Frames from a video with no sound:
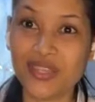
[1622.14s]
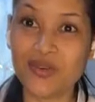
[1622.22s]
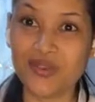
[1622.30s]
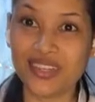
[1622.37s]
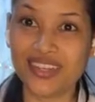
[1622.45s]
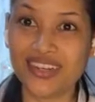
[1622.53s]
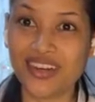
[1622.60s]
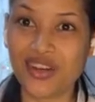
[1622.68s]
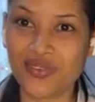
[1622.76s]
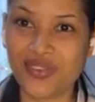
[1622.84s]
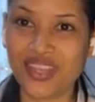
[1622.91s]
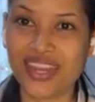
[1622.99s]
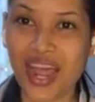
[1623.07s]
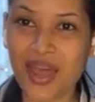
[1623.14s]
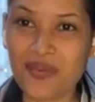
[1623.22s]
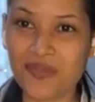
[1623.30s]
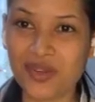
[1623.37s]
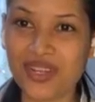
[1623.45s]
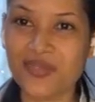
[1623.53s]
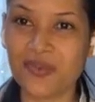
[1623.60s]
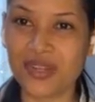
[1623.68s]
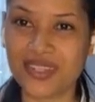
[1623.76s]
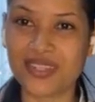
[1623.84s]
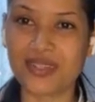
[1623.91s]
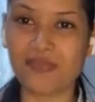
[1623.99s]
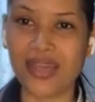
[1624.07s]
the winner of that hamper
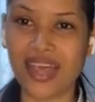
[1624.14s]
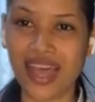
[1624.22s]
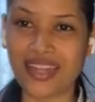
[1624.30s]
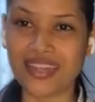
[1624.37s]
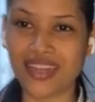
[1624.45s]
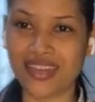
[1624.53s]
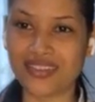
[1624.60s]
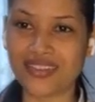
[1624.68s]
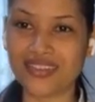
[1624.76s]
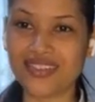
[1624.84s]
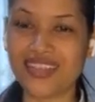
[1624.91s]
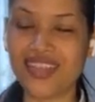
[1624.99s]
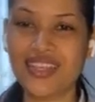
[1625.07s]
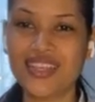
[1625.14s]
sponsored by Hand Arnold.